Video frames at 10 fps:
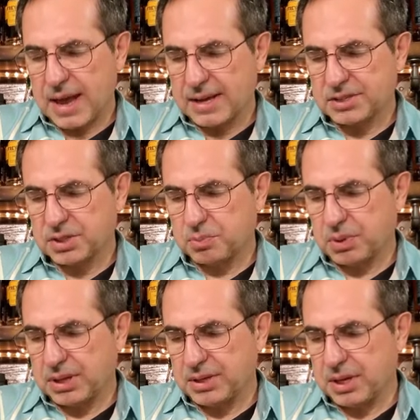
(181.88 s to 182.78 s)
cast,
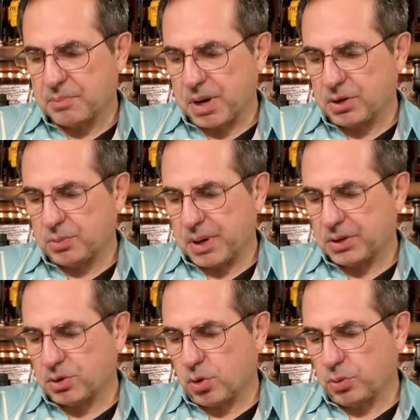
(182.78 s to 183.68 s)
blended, and bottled
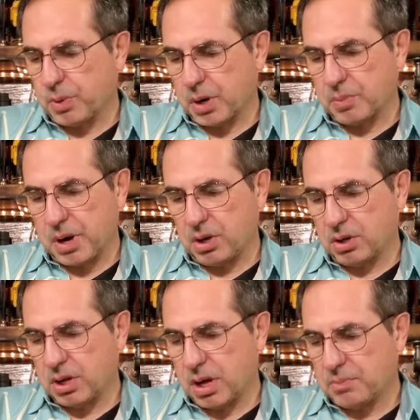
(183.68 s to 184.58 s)
by the Gold Bar
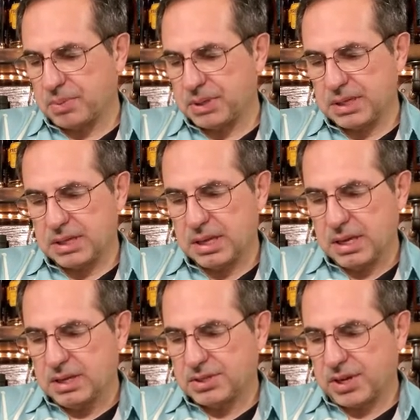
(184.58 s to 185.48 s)
Bottle Company,
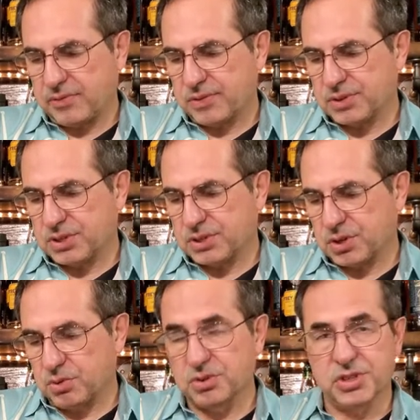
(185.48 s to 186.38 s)
San
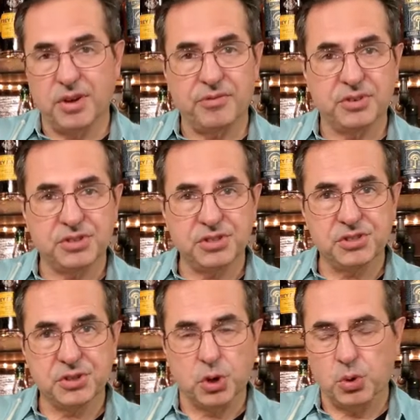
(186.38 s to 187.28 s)
Francisco, San
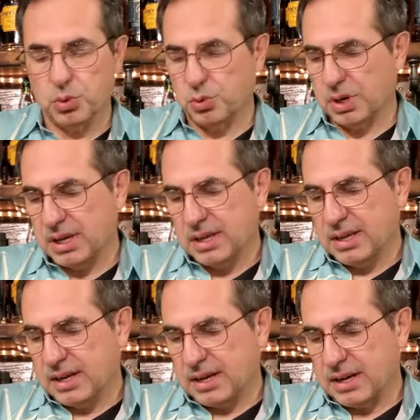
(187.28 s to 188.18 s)
Francisco,
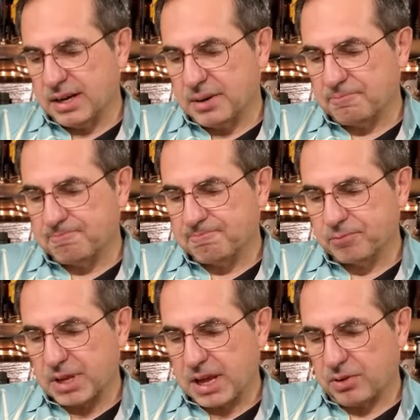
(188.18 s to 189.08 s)
um,
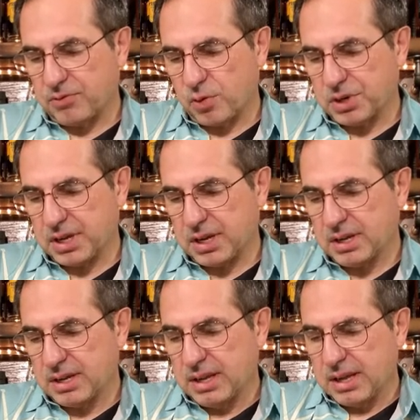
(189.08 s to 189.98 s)

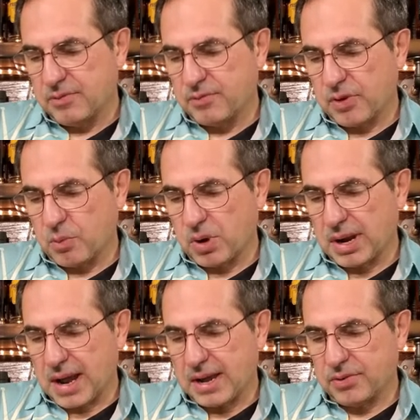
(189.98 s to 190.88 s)
California. From
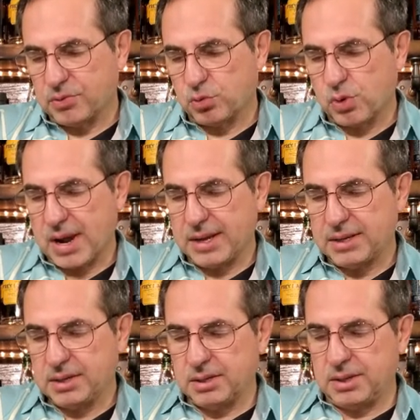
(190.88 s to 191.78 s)
what I have read,